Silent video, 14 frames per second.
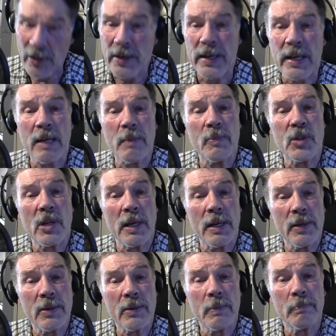name
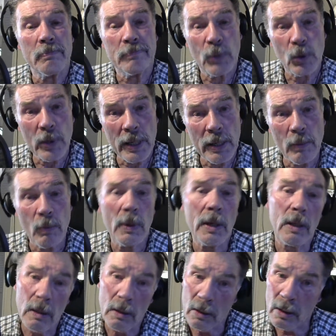change. Okay,
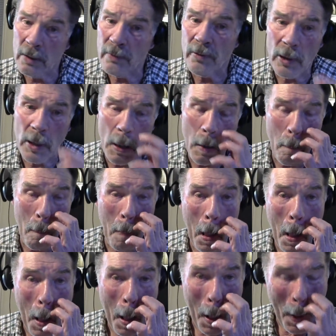well, good for him.
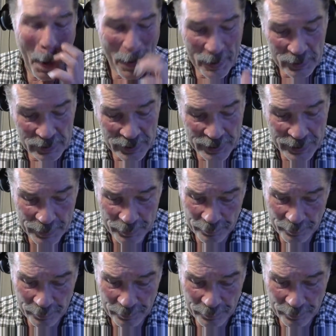Okay.